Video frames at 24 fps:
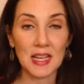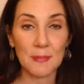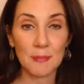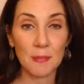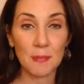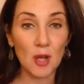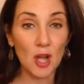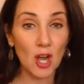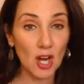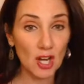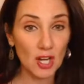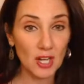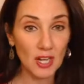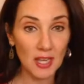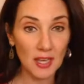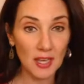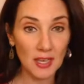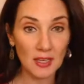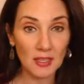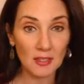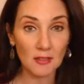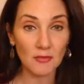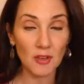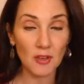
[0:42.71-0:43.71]
part
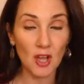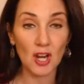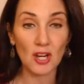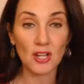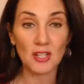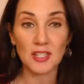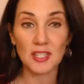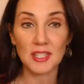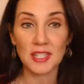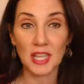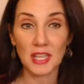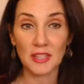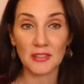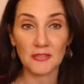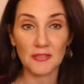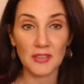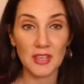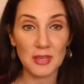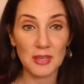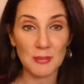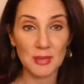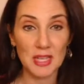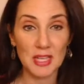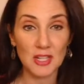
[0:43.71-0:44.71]
of our
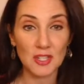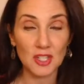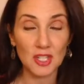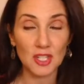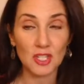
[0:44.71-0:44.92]
self-image.